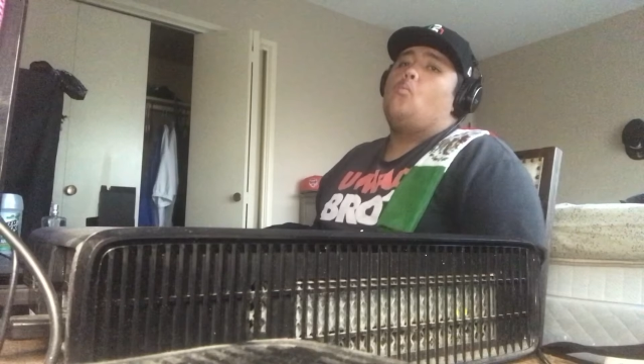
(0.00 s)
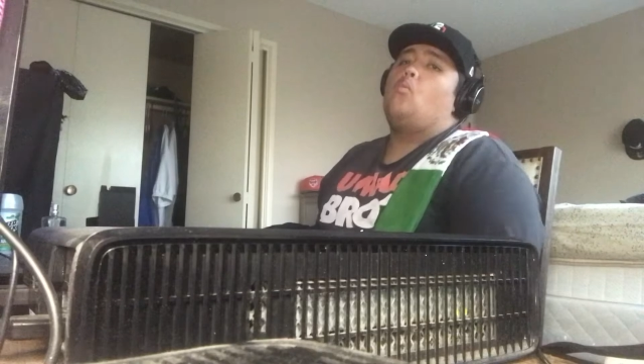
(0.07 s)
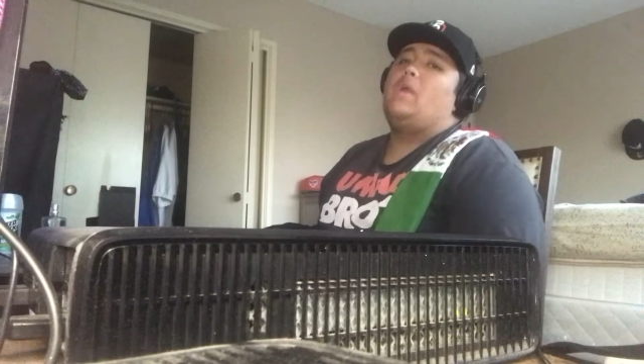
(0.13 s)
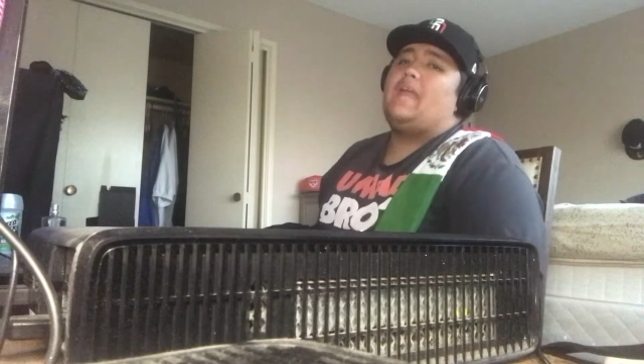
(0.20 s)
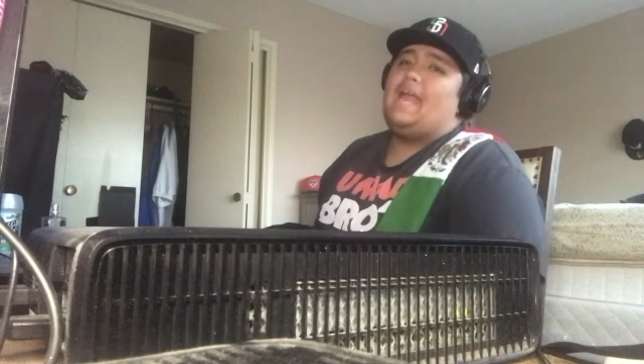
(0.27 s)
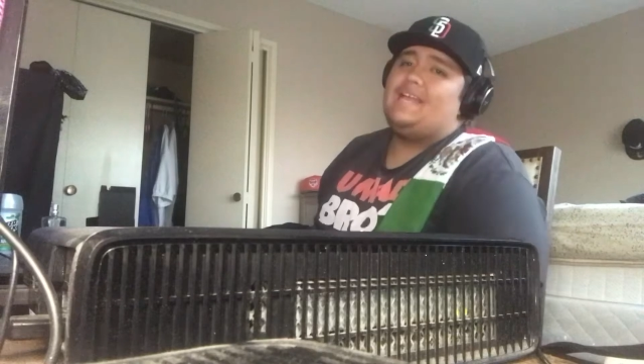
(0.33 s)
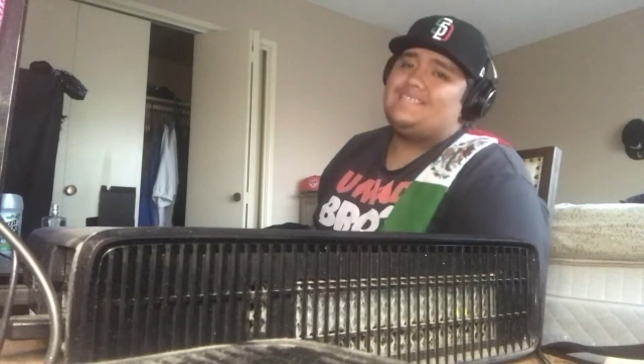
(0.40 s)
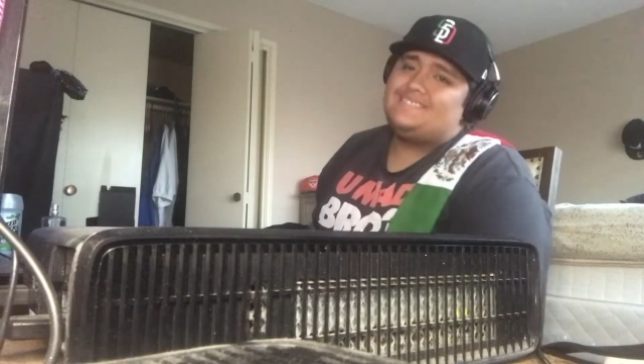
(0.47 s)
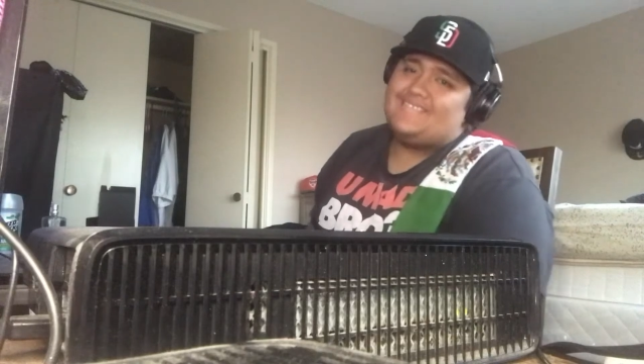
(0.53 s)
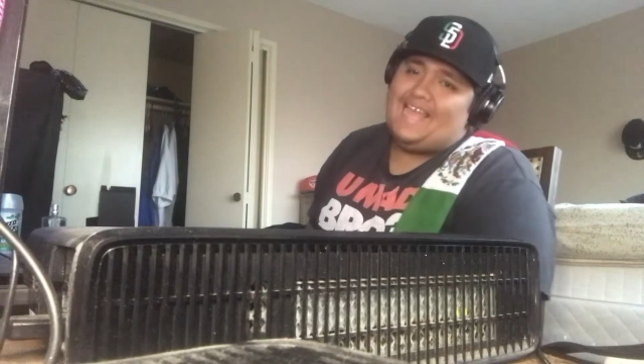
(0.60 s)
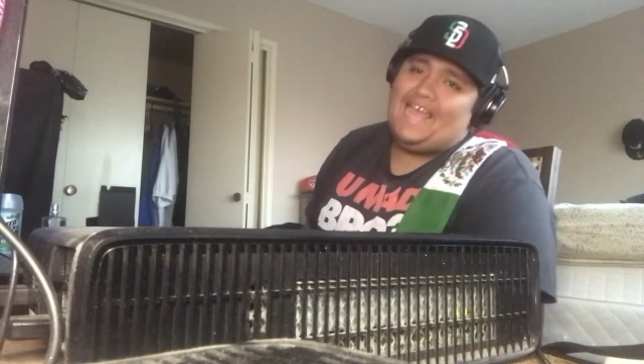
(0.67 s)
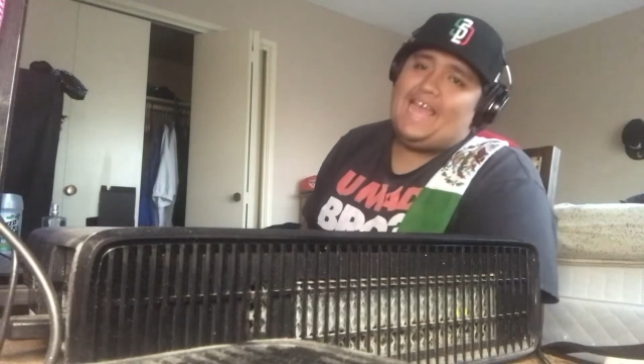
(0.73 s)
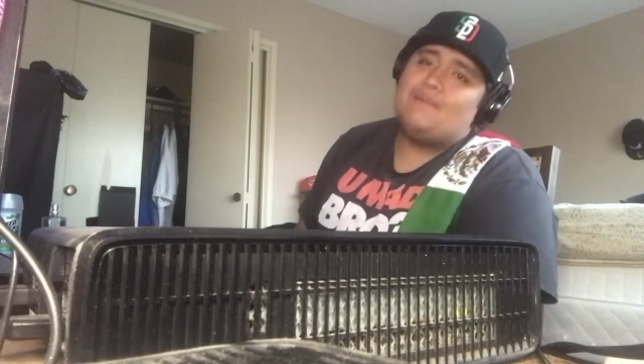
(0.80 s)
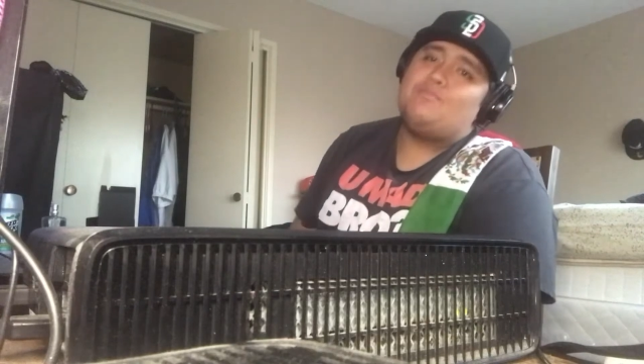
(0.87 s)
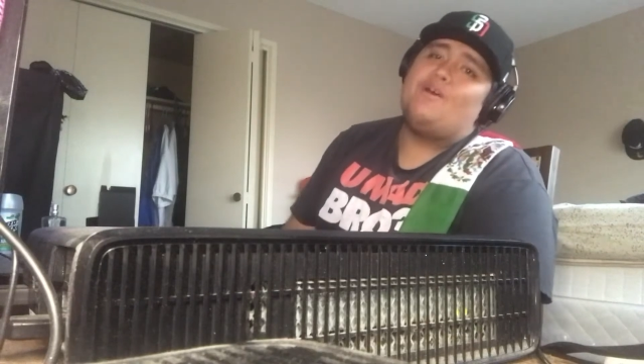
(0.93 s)
We got
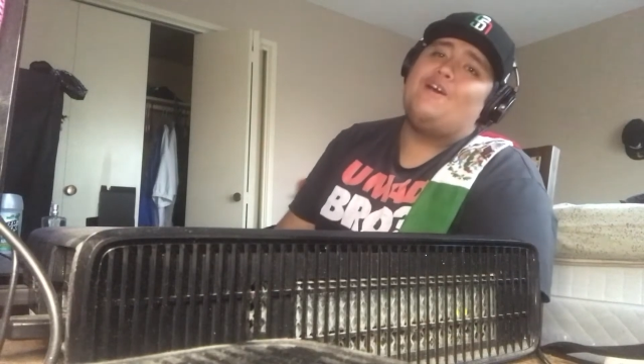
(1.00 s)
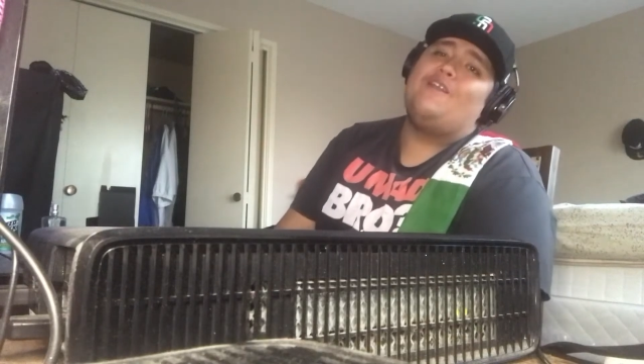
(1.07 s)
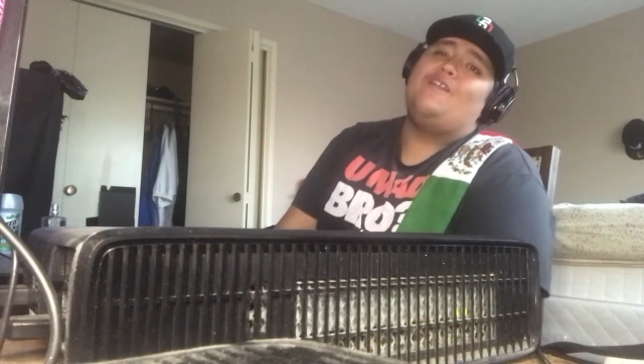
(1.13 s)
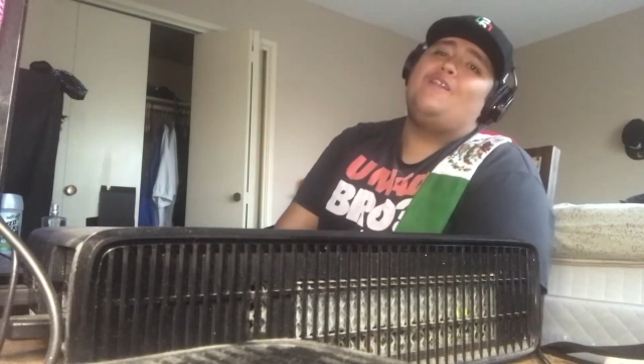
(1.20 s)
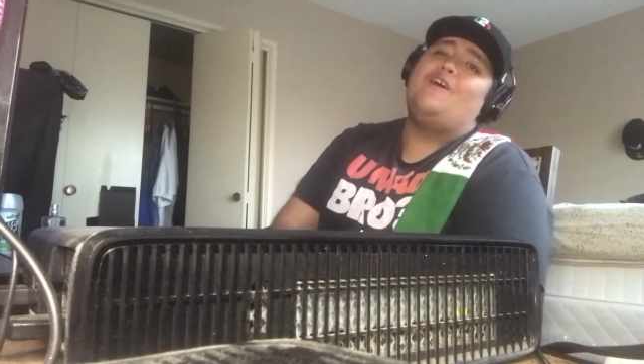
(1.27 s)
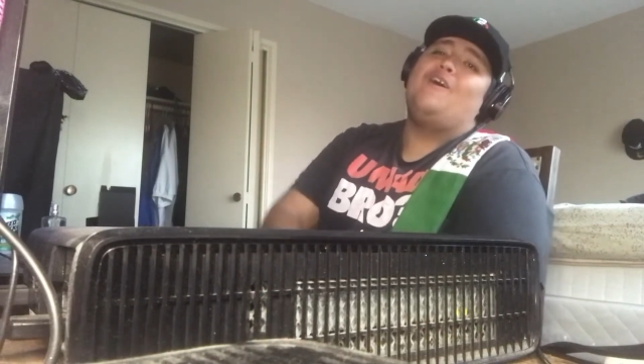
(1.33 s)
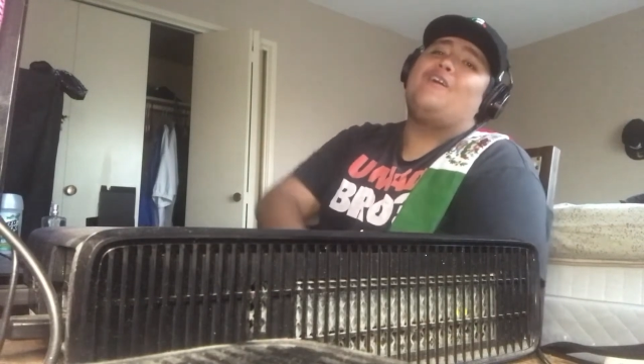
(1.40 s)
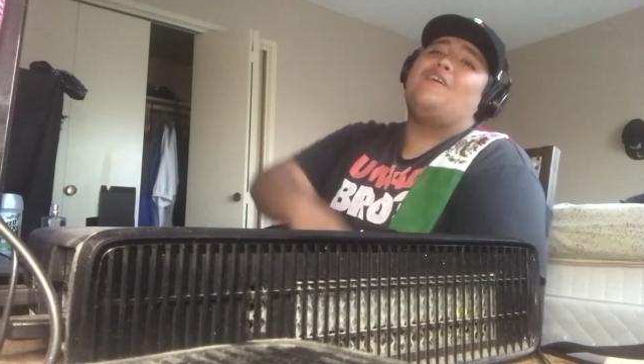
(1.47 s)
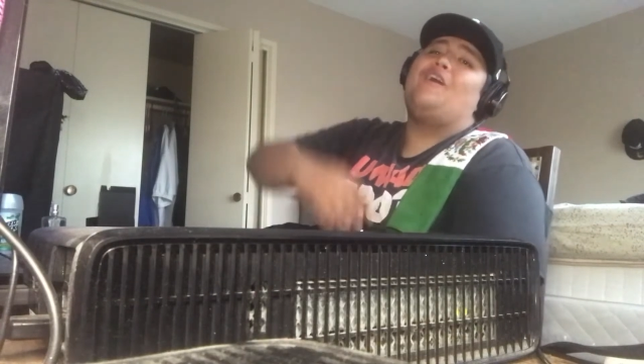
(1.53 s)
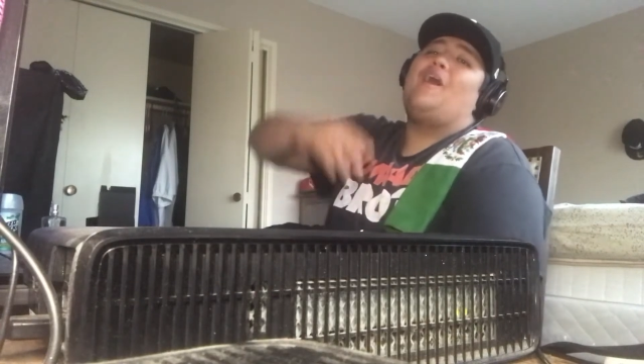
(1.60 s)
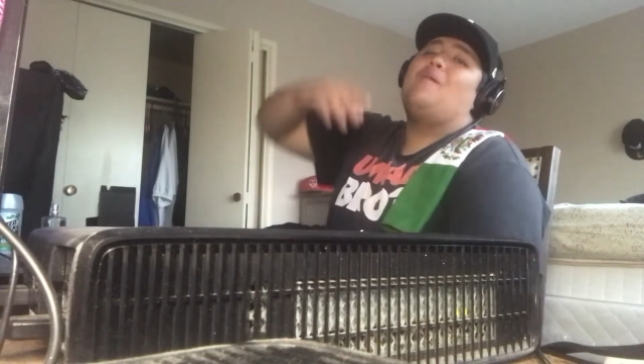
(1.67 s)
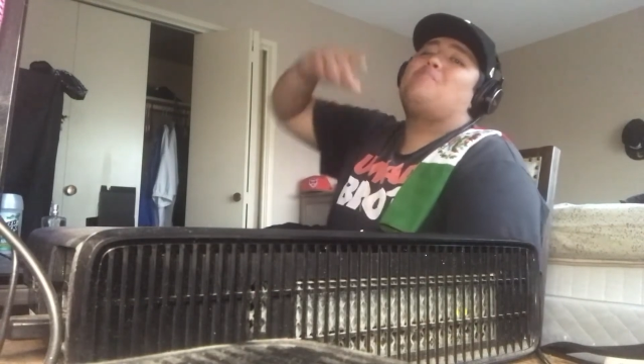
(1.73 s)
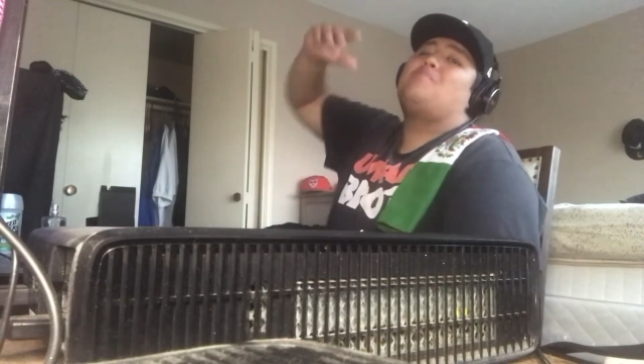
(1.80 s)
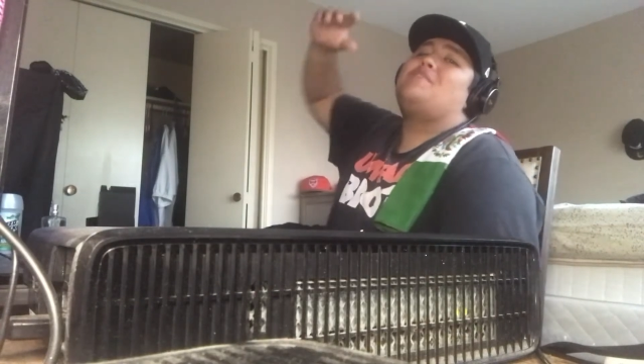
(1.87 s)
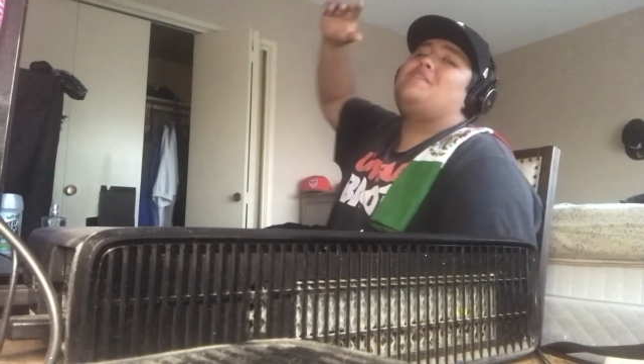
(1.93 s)
SADBOY LOKO
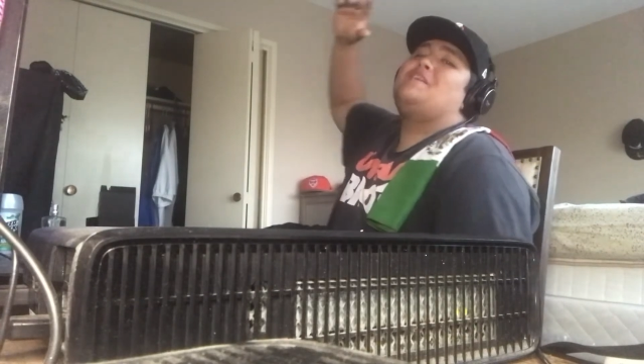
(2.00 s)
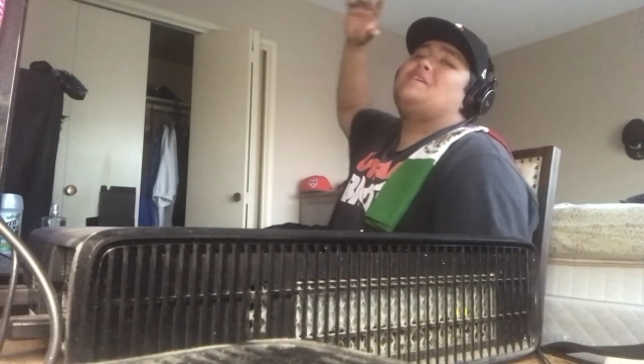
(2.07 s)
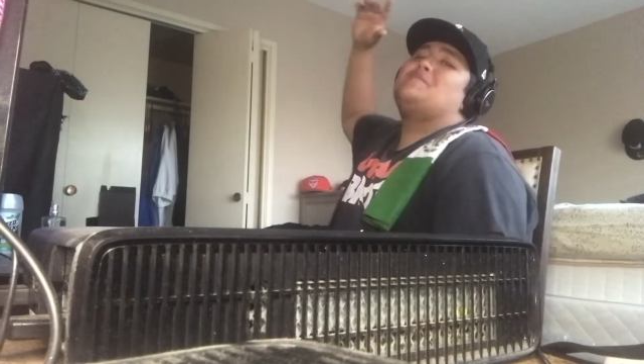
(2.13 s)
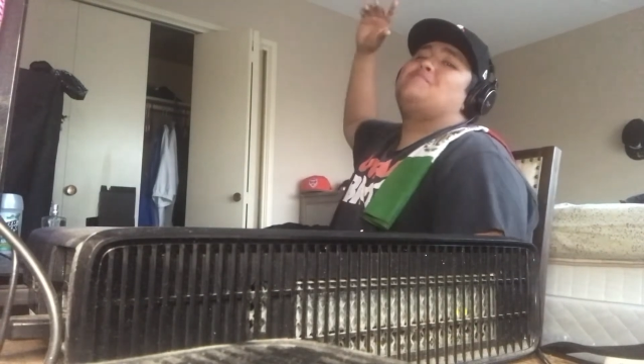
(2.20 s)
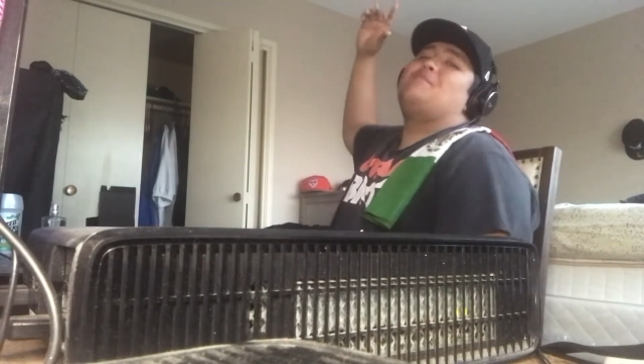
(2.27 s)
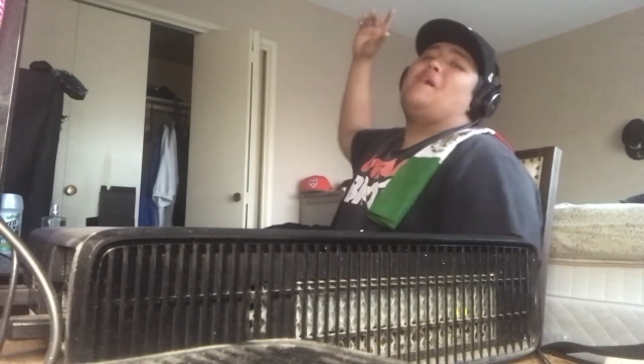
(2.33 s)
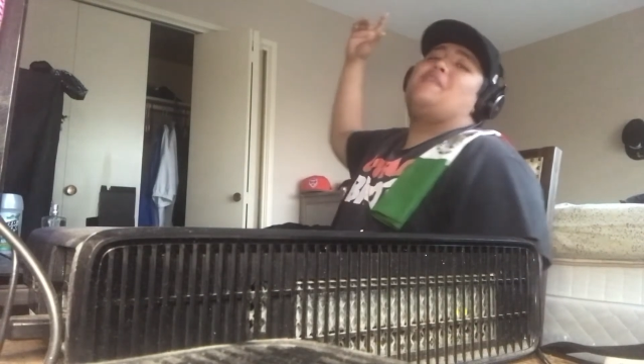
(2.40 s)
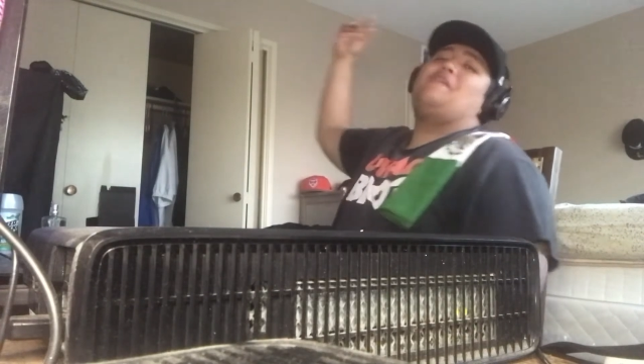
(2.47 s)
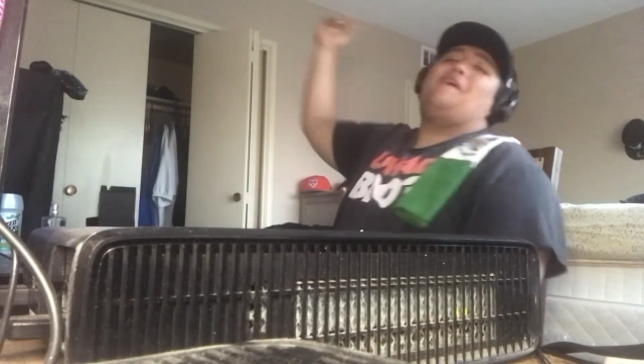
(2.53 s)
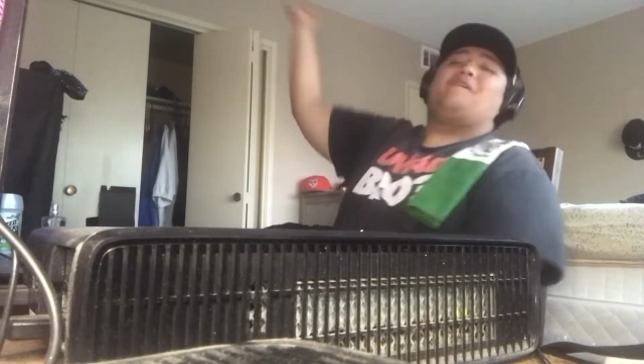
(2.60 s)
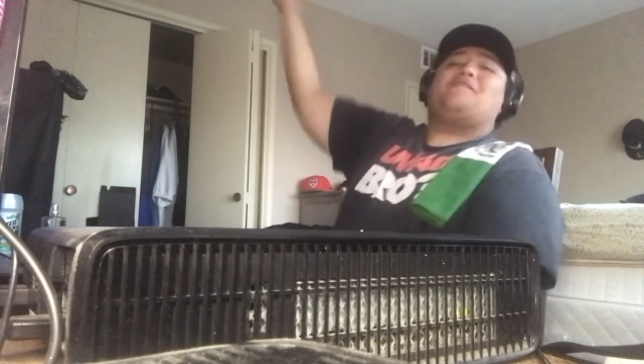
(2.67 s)
up in this mother.